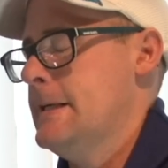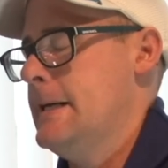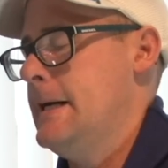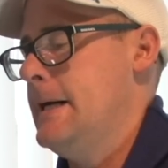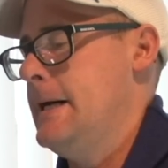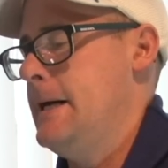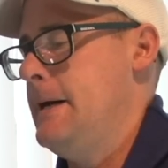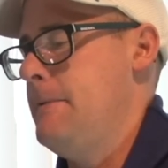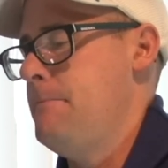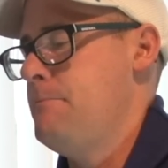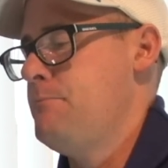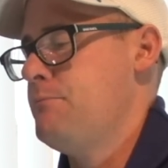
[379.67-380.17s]

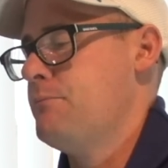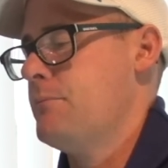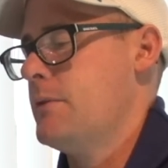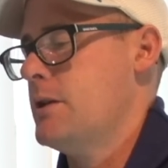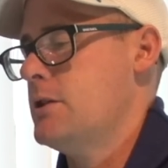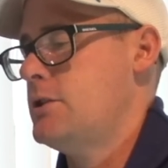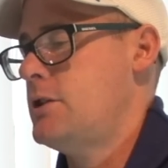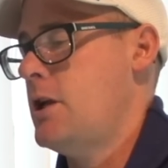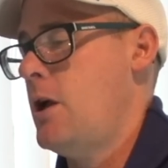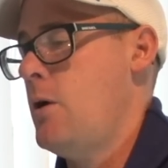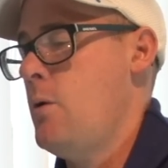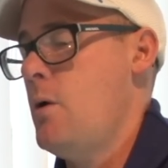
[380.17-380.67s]
Um,
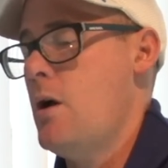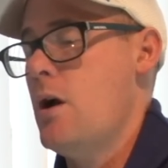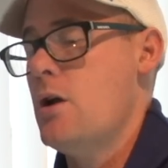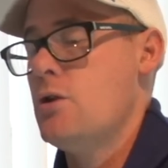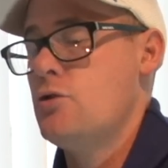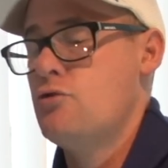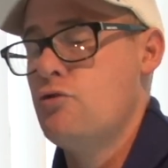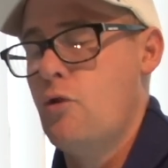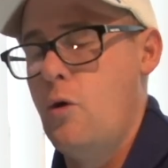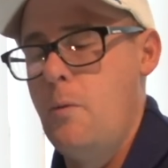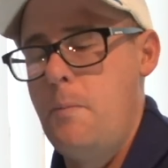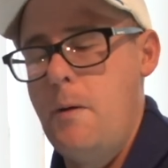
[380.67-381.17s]
so
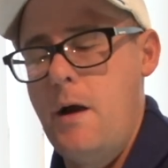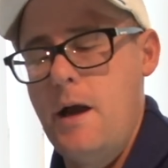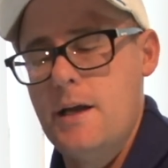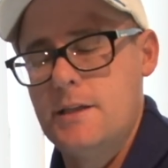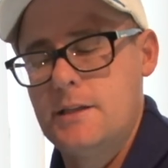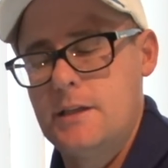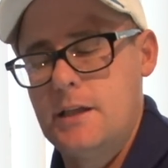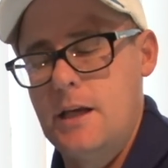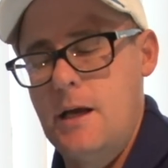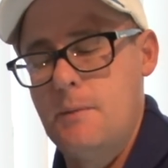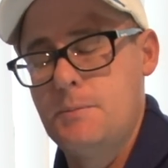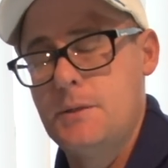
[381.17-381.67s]
draw
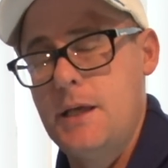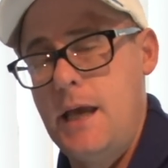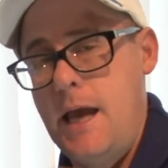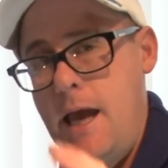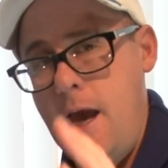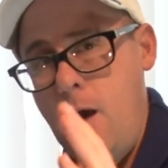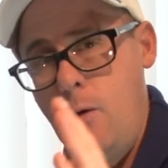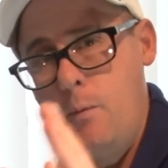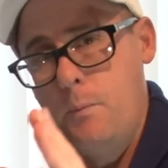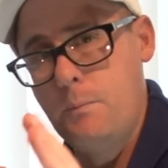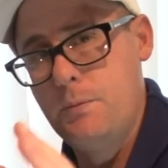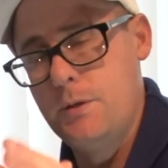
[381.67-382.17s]
bias clubs
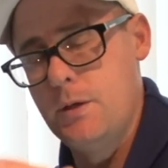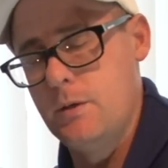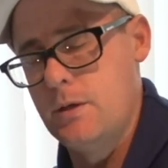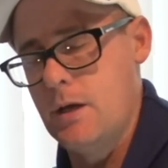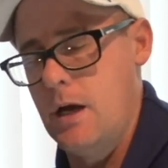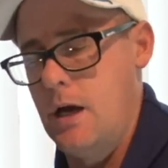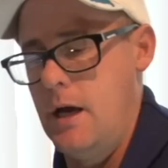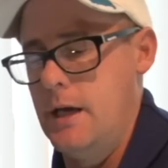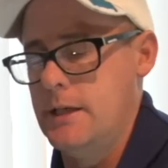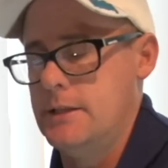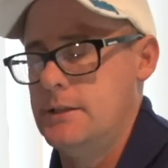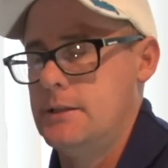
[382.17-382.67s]
help you
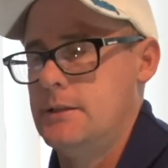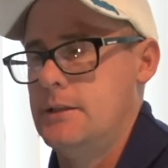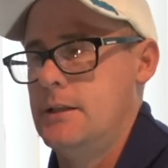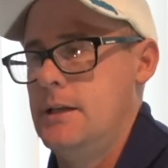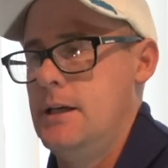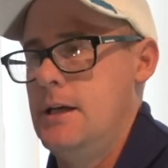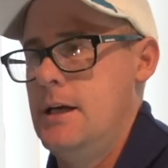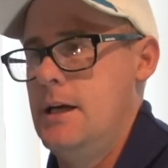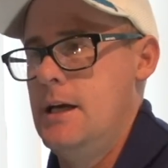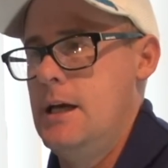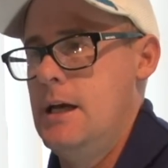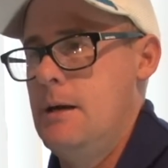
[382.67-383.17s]
guys,
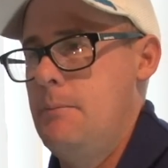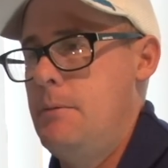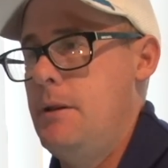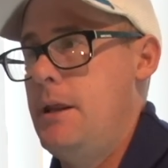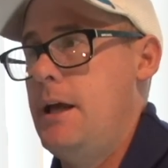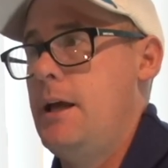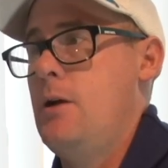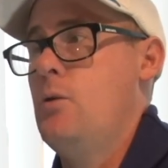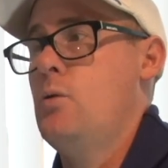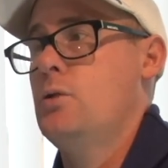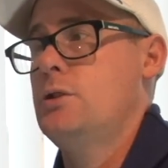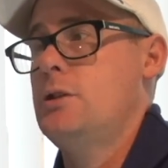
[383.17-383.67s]
but
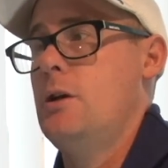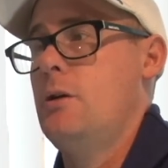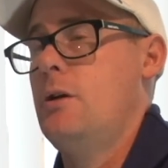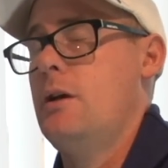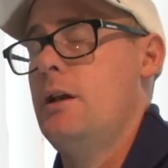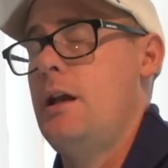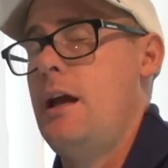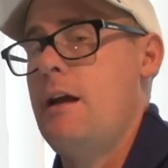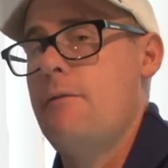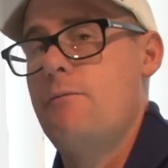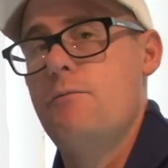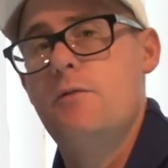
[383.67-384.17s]
they also
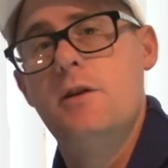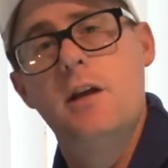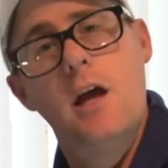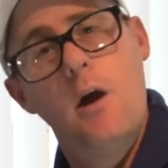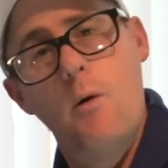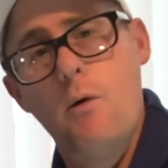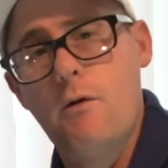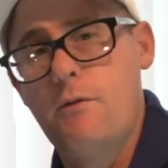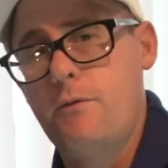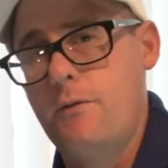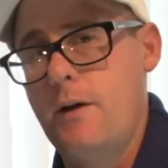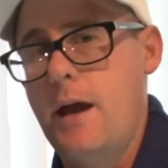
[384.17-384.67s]
can have
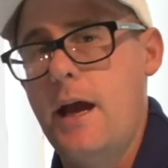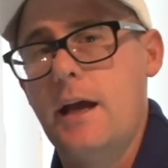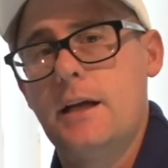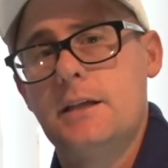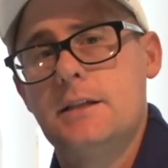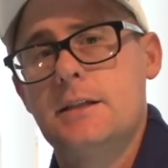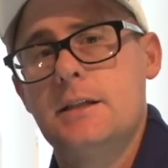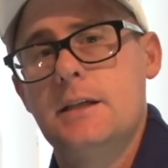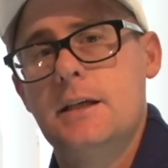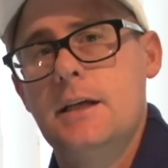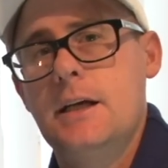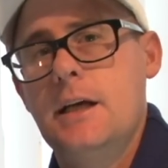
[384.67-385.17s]
no
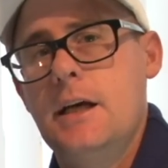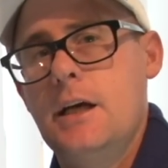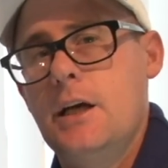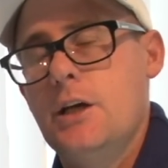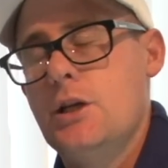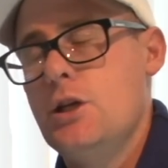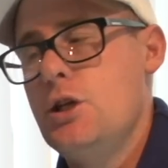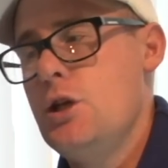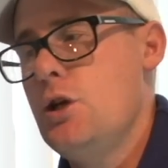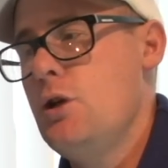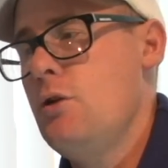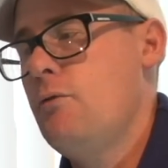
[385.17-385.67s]
effect.
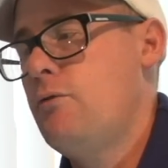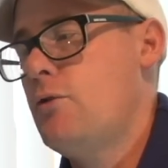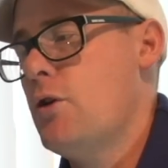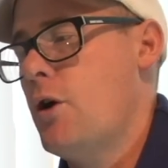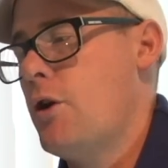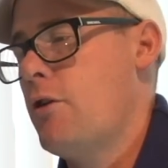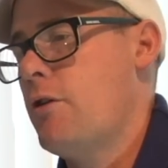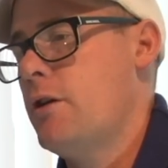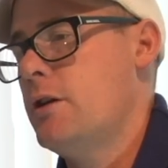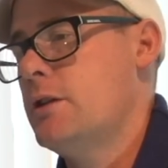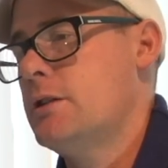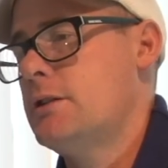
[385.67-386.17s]
You've
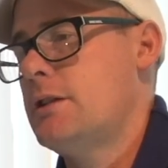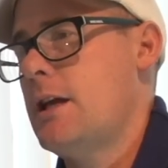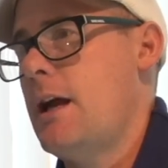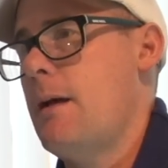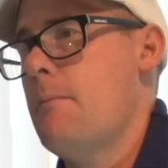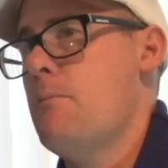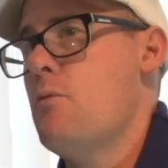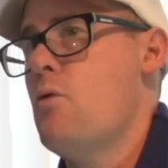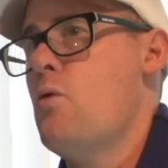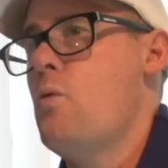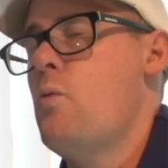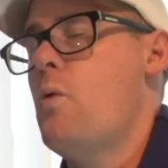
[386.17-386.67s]
got to
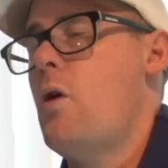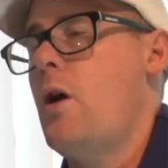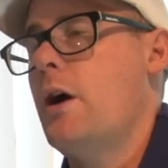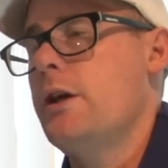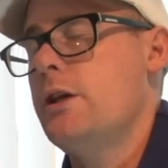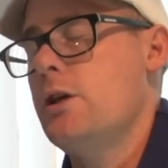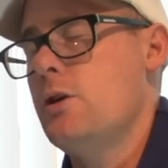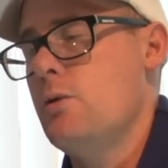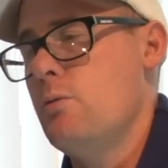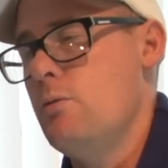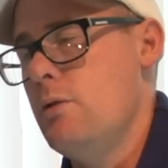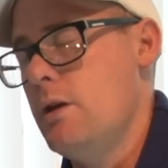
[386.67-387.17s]
understand more why
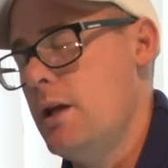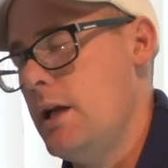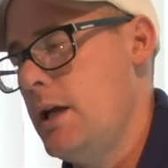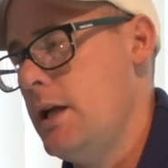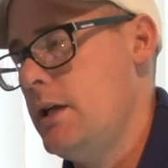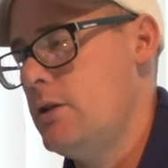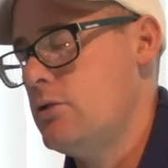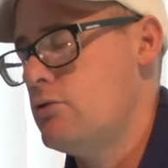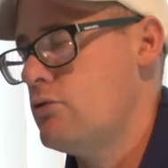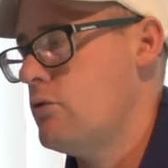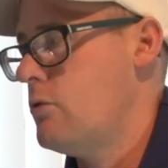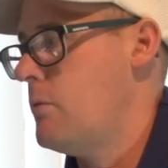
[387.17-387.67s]
you
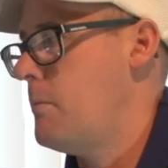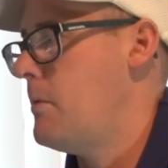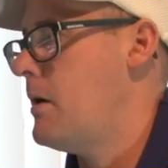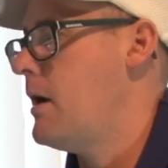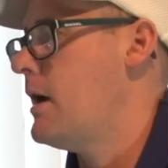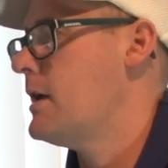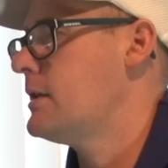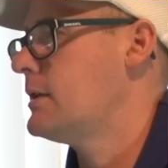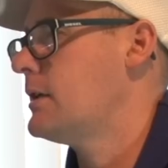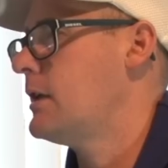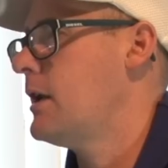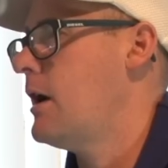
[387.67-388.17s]
need a draw
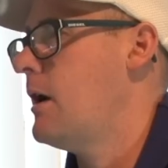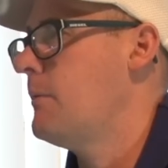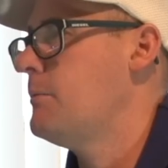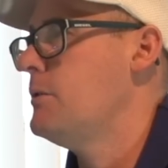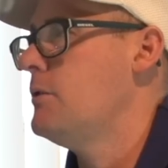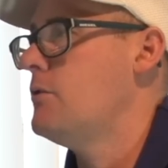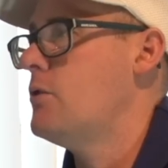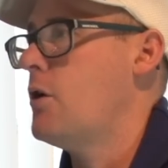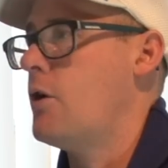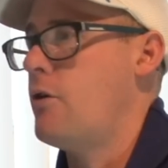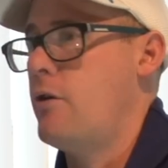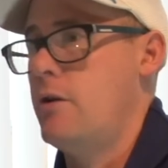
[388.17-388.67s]
bias club.
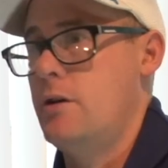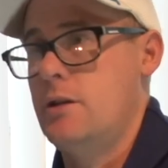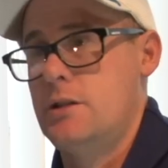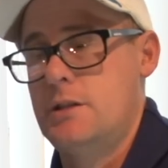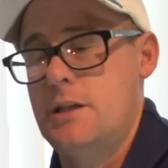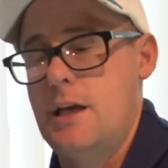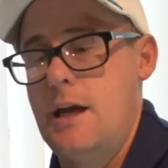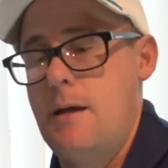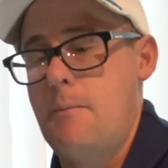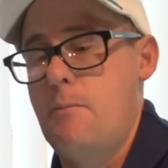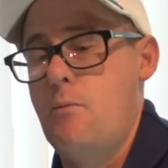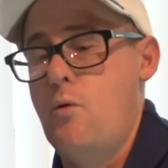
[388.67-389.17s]
You've got to
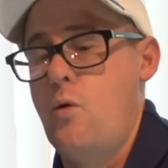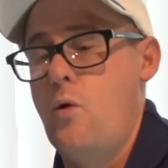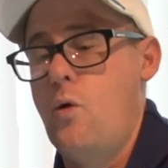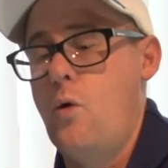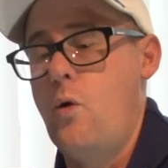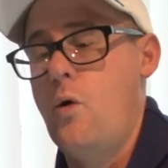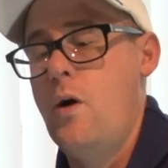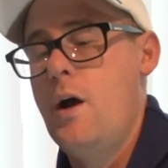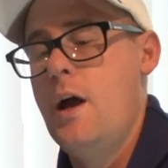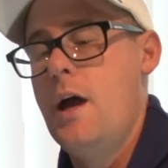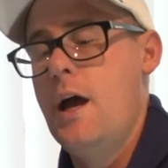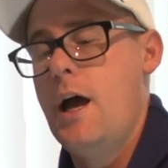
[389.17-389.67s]
understand
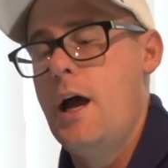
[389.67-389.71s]
more